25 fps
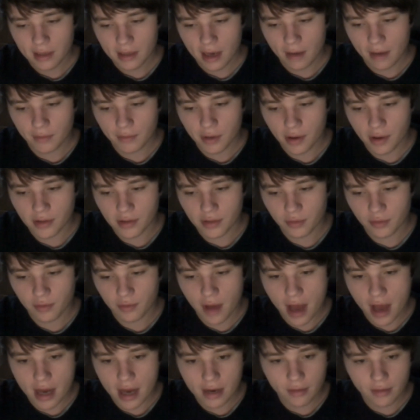after I was
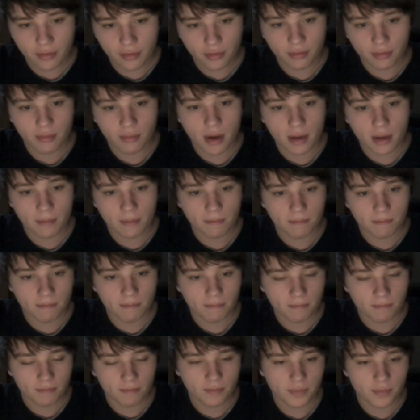5, but,
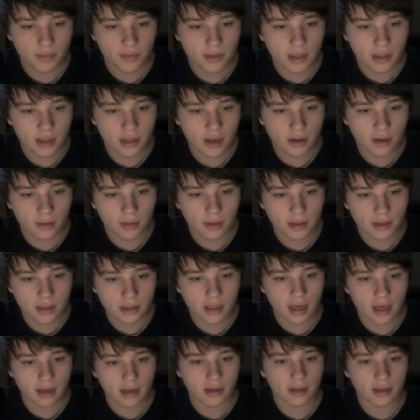you know,
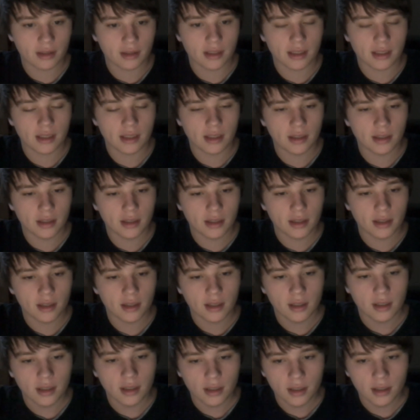I like to hear
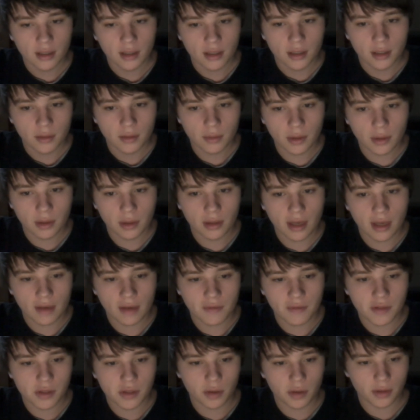real
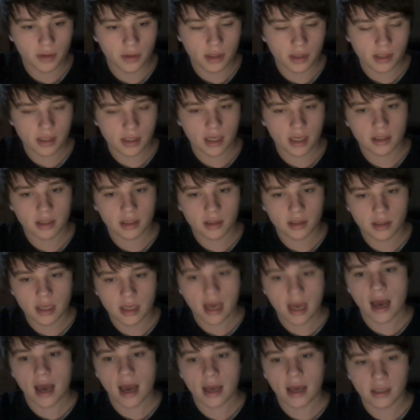life stories that
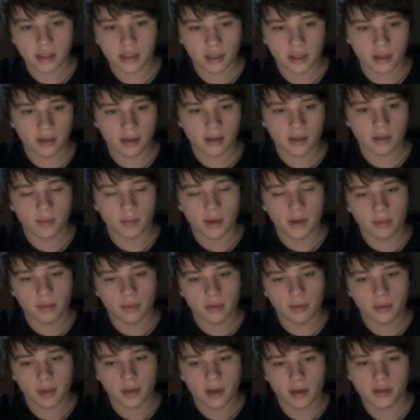has occurred to
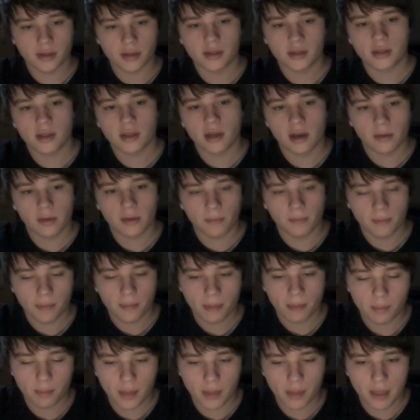people because, you know,
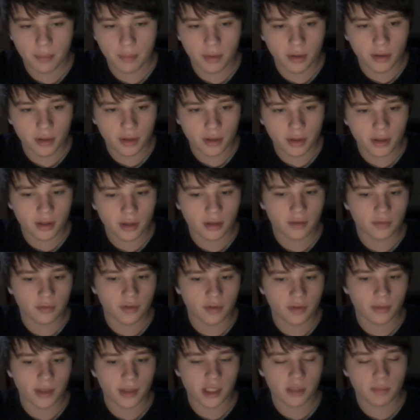people learn
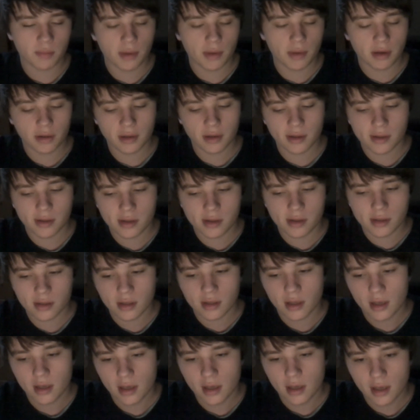from experience.
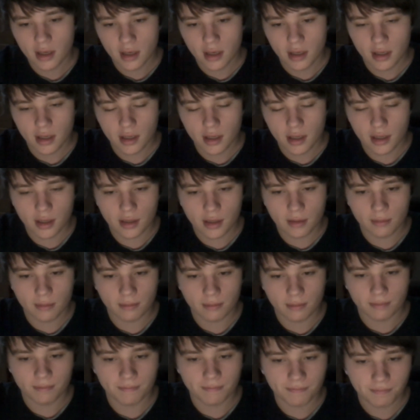And,
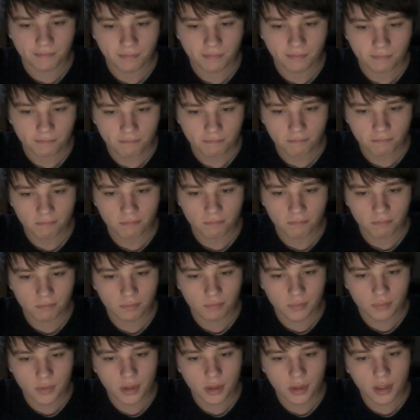
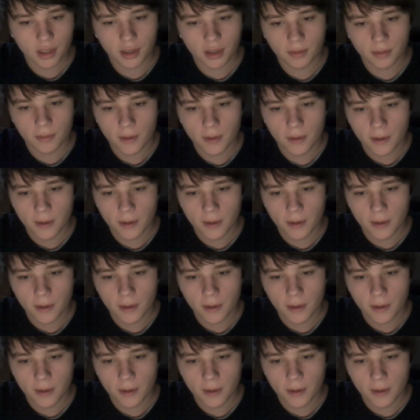you know.